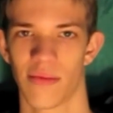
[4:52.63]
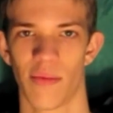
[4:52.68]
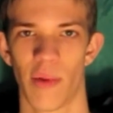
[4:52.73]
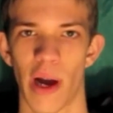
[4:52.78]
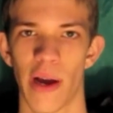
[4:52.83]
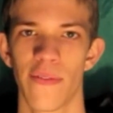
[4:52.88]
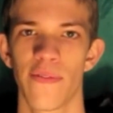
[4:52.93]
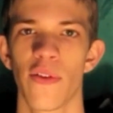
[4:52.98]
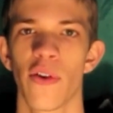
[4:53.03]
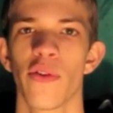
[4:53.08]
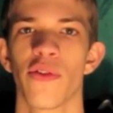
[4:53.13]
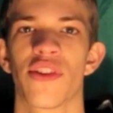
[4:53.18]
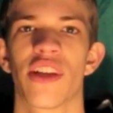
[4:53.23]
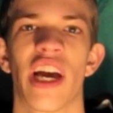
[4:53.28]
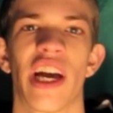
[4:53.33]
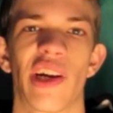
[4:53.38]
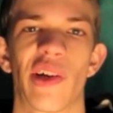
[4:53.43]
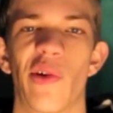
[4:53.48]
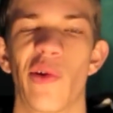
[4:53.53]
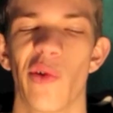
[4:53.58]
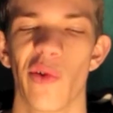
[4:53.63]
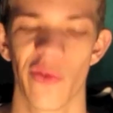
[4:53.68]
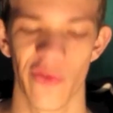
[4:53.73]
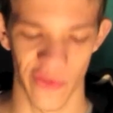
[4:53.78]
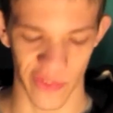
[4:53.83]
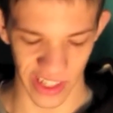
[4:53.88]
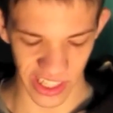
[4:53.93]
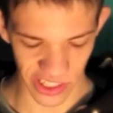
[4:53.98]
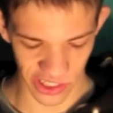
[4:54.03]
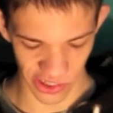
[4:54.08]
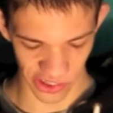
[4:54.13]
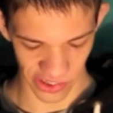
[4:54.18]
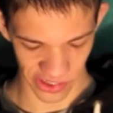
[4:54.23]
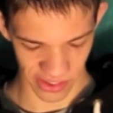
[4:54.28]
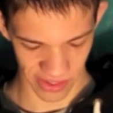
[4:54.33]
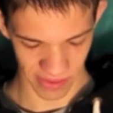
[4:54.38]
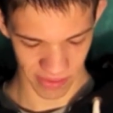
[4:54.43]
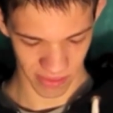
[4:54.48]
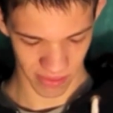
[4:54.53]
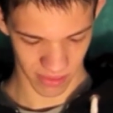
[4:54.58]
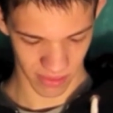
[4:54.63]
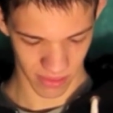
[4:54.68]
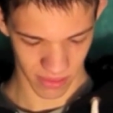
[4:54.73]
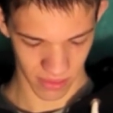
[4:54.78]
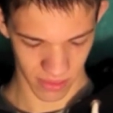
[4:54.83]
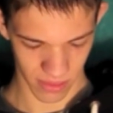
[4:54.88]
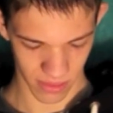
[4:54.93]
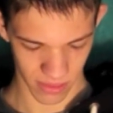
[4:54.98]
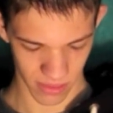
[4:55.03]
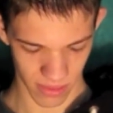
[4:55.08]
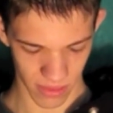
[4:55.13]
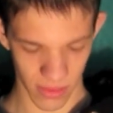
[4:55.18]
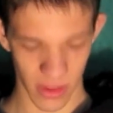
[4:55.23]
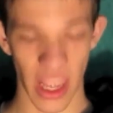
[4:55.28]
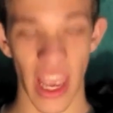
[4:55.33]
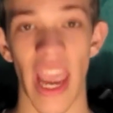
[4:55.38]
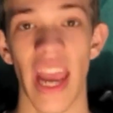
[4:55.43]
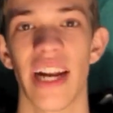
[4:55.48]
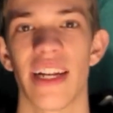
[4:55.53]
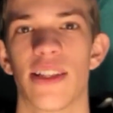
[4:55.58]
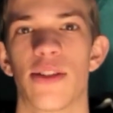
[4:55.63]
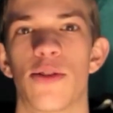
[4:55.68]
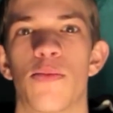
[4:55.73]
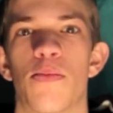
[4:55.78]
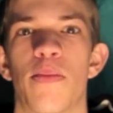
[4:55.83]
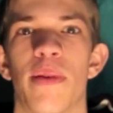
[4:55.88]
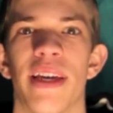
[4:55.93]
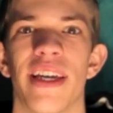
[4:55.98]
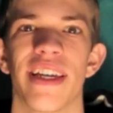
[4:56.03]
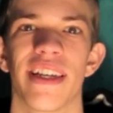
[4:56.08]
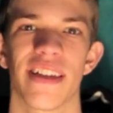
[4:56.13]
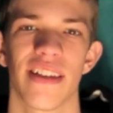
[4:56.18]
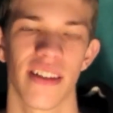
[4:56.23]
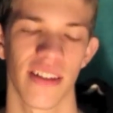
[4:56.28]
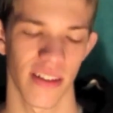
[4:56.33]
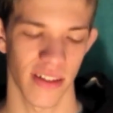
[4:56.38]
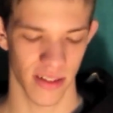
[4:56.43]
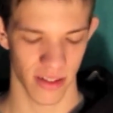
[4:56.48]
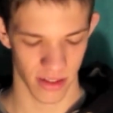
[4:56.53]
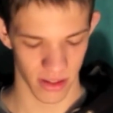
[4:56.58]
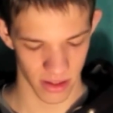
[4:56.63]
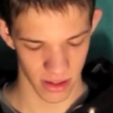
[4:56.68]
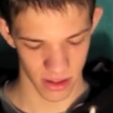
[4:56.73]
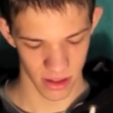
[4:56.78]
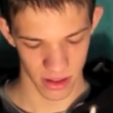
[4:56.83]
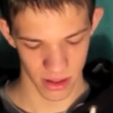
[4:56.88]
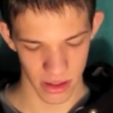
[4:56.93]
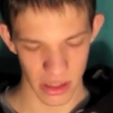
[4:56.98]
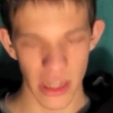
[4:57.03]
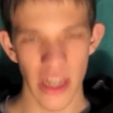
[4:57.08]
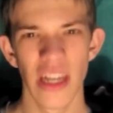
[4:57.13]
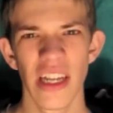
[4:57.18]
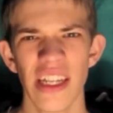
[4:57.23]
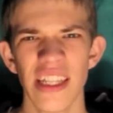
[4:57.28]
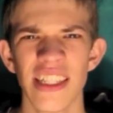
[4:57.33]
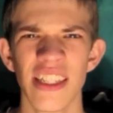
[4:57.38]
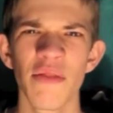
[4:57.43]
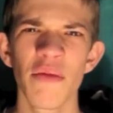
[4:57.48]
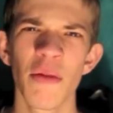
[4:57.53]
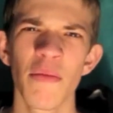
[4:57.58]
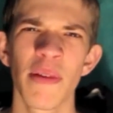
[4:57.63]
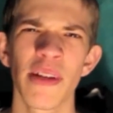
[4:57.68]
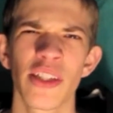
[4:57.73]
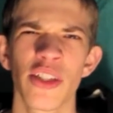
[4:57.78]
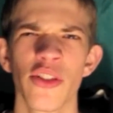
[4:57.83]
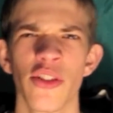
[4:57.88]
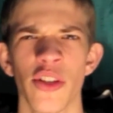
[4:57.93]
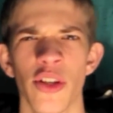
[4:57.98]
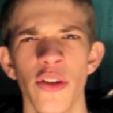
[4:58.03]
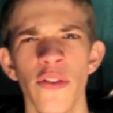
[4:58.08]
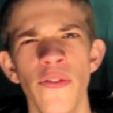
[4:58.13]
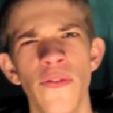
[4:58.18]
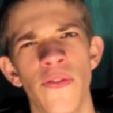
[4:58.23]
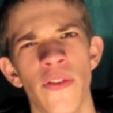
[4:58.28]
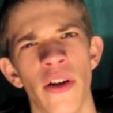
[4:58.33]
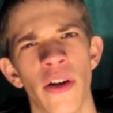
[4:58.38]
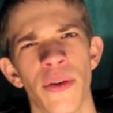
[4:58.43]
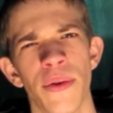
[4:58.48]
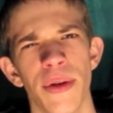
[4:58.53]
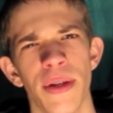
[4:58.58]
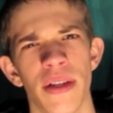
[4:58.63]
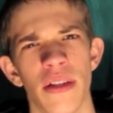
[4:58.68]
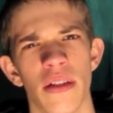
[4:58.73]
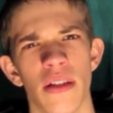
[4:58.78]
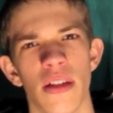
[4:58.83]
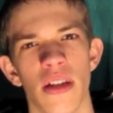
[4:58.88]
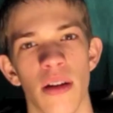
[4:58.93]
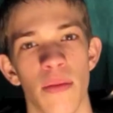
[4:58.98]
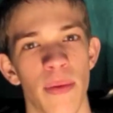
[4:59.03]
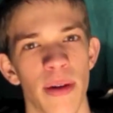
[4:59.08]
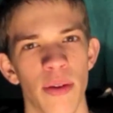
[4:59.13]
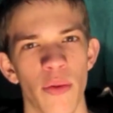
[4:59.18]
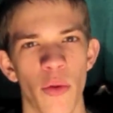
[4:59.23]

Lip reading: My phone's got cool features. And it's big. Send me a picture of your phone. bet it